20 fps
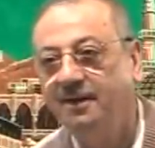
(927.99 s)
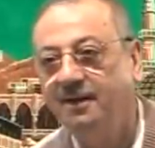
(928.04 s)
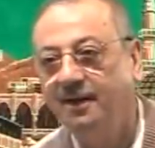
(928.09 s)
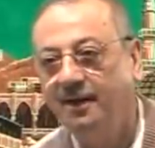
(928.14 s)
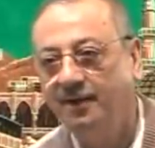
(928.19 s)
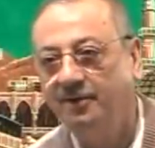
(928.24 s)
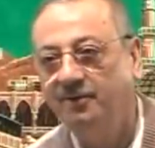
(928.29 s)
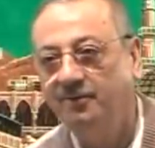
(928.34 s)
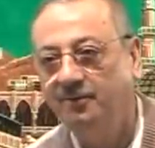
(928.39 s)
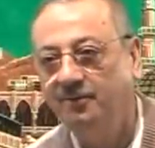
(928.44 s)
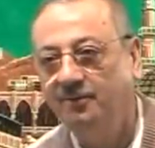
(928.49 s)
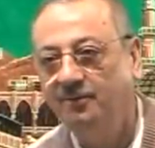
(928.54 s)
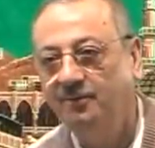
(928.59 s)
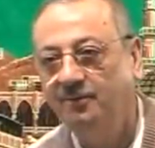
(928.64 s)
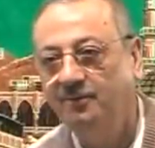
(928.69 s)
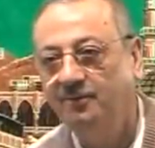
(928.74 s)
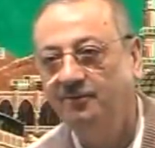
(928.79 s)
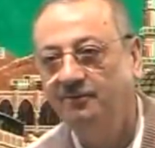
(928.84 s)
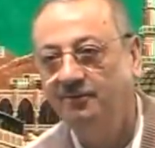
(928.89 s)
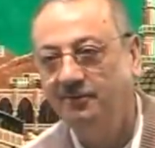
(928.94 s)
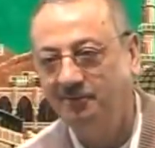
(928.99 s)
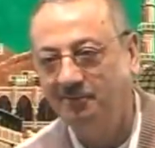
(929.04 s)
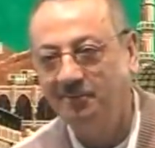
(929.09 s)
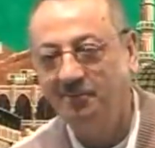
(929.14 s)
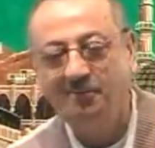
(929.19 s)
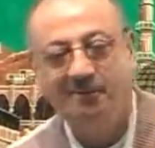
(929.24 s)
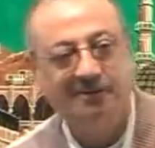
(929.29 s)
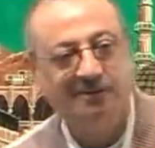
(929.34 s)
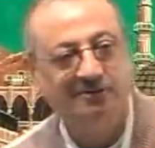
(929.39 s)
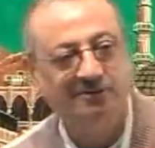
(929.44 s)
Are you with me,
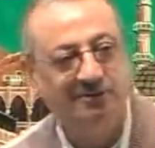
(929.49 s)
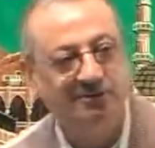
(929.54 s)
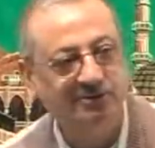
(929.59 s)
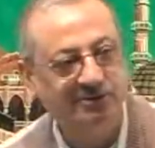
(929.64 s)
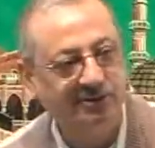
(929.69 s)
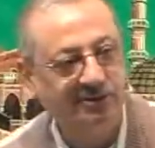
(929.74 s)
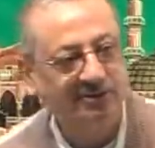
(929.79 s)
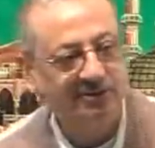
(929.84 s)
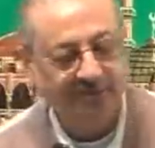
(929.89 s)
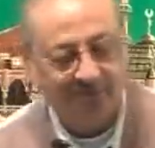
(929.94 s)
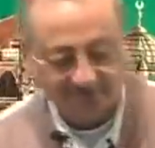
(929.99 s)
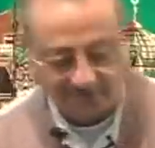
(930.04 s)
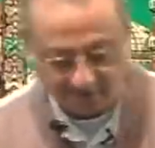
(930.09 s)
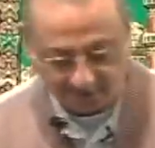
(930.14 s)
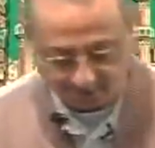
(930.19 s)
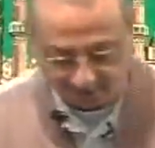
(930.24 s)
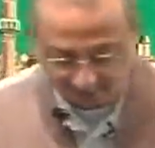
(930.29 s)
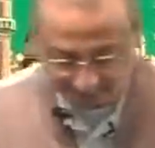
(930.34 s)
brothers and sisters? Okay.